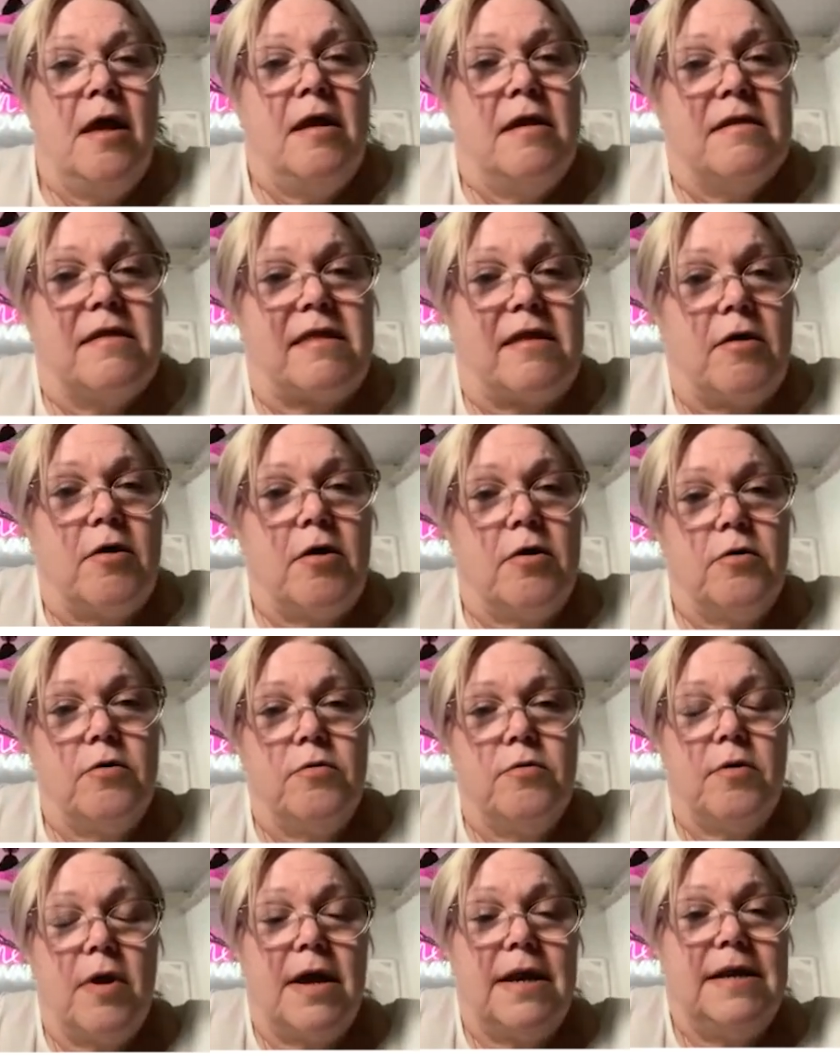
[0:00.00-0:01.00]

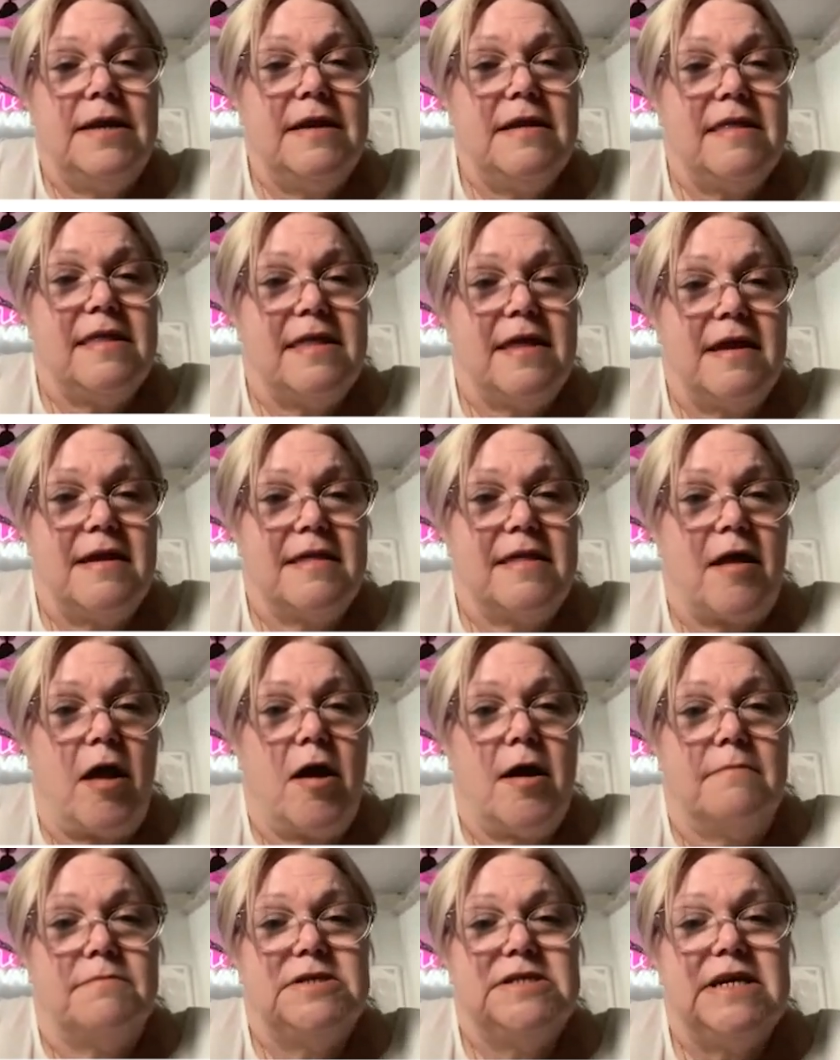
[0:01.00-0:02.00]
So Liz says,
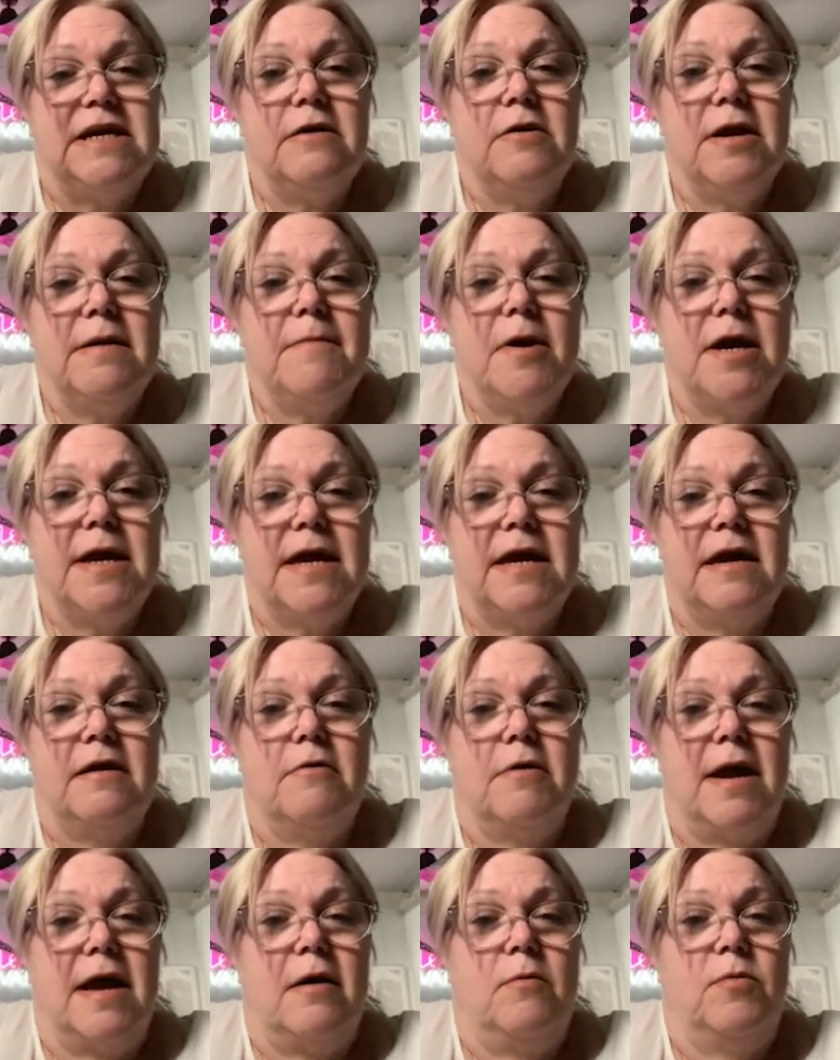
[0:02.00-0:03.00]
I'm tearing my
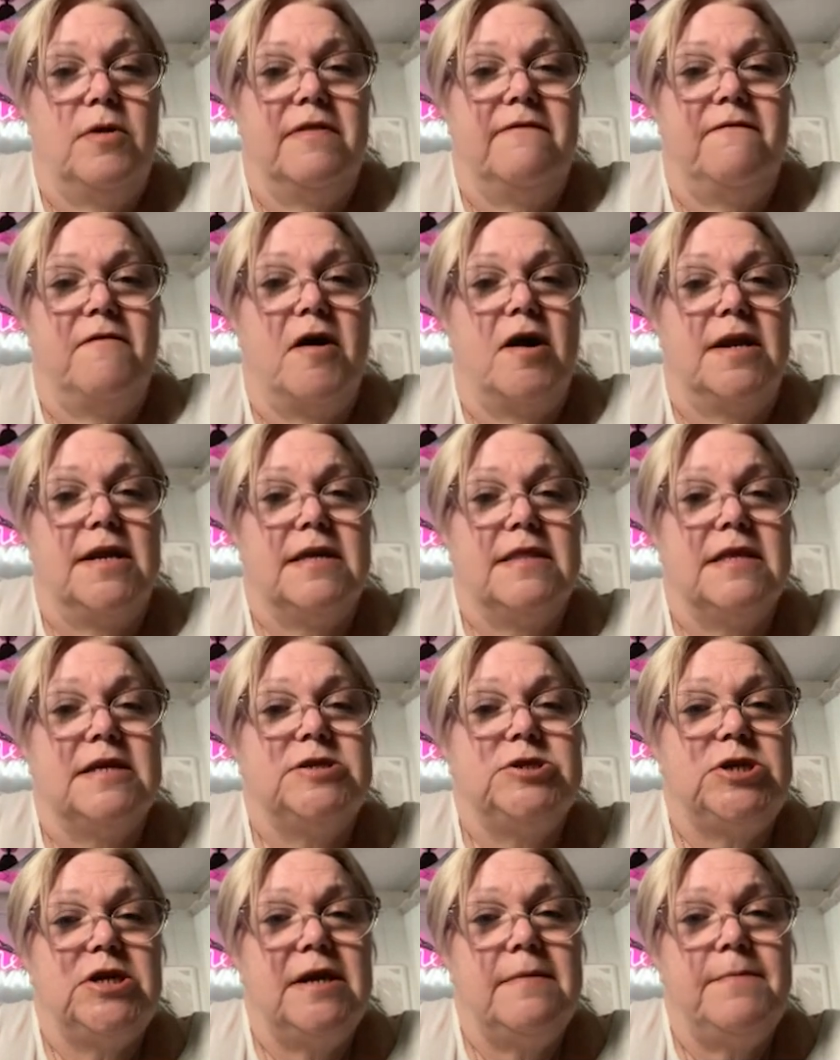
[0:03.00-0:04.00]
hair out with finding the
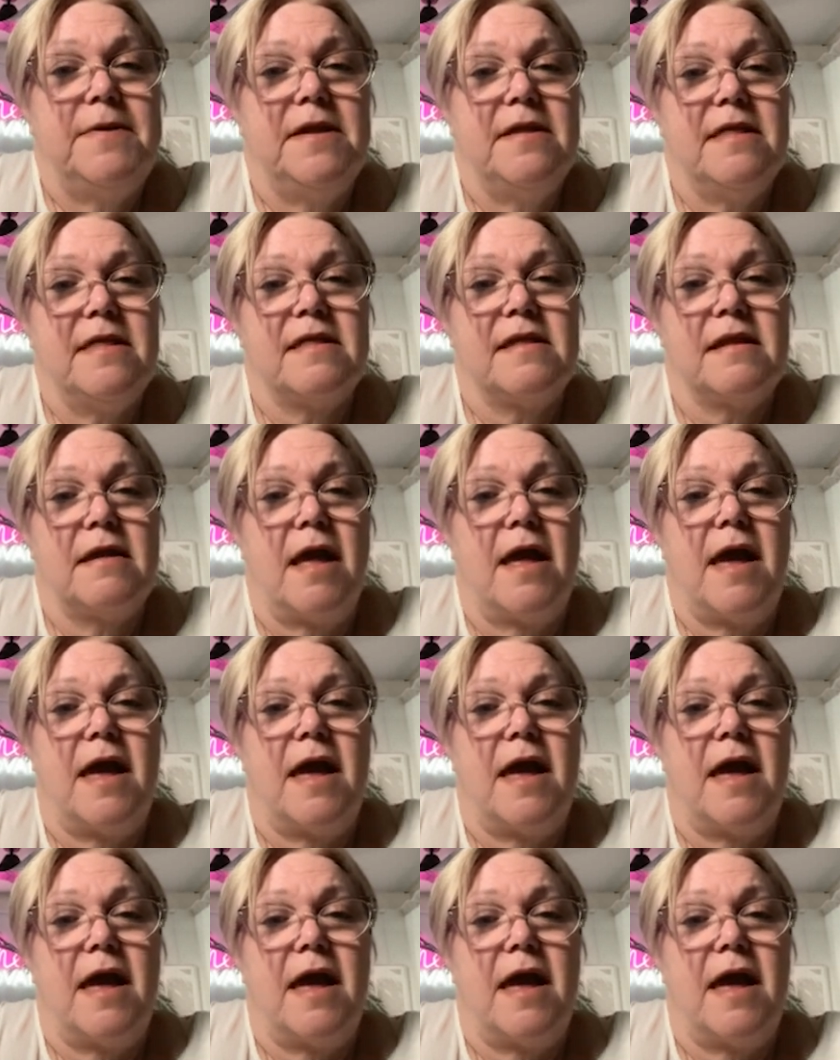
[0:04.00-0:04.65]
cheapest